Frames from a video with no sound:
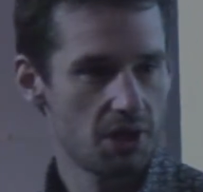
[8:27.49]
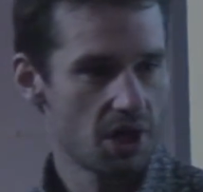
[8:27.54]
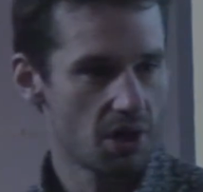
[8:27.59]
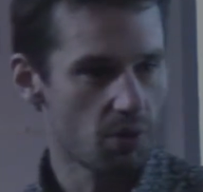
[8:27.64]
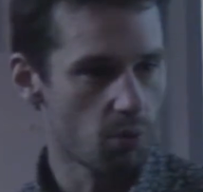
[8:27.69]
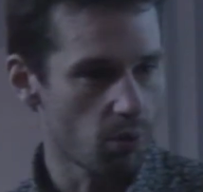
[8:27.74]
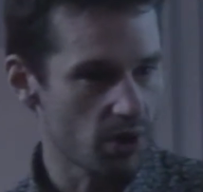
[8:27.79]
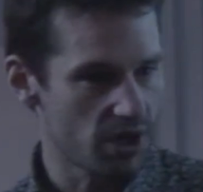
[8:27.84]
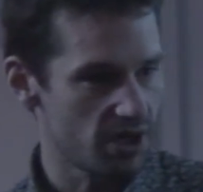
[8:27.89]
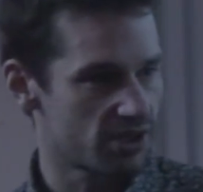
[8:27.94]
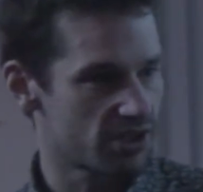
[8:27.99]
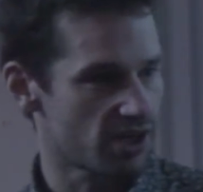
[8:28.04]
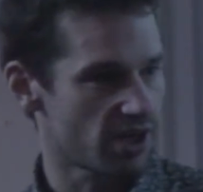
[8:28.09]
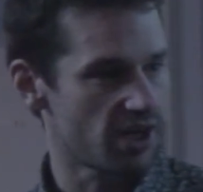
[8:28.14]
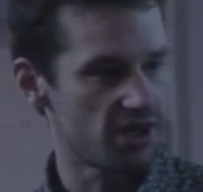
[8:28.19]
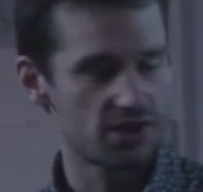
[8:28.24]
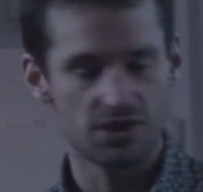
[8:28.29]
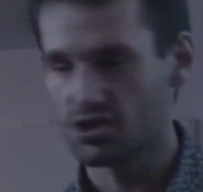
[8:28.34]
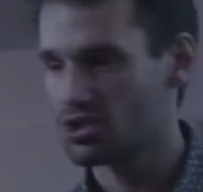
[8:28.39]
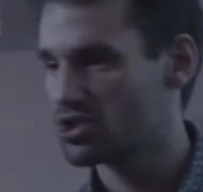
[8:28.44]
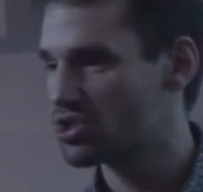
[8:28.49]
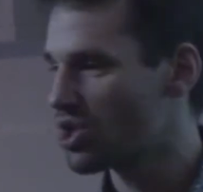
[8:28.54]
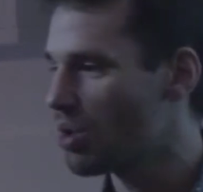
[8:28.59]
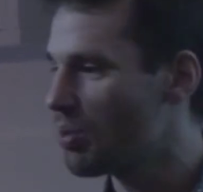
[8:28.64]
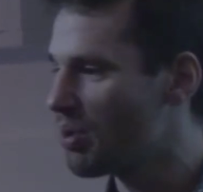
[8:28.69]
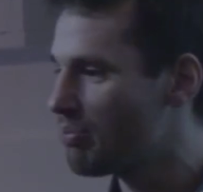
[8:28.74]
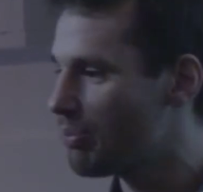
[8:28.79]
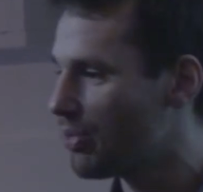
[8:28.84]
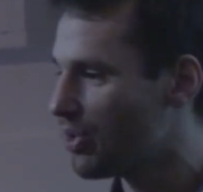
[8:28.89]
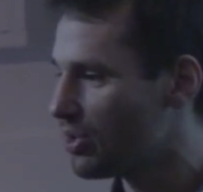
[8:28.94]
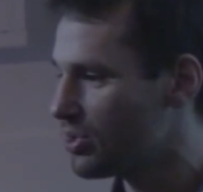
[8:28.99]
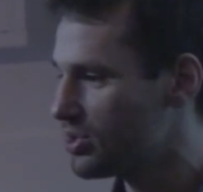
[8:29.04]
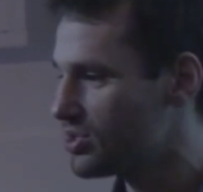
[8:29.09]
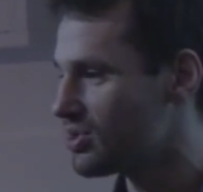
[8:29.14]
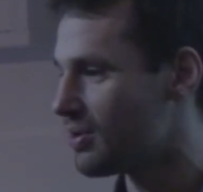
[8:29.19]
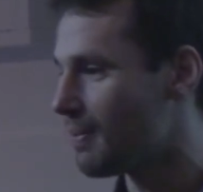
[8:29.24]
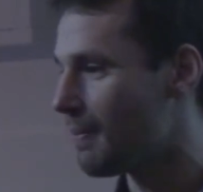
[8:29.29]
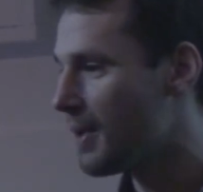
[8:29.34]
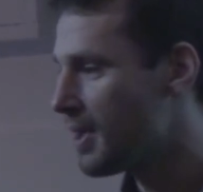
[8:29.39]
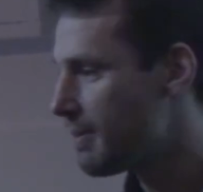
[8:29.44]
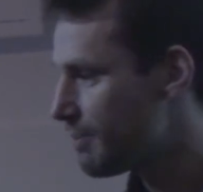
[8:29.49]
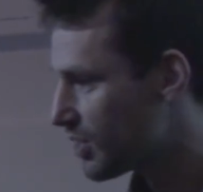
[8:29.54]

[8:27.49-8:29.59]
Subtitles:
And weak ties are so important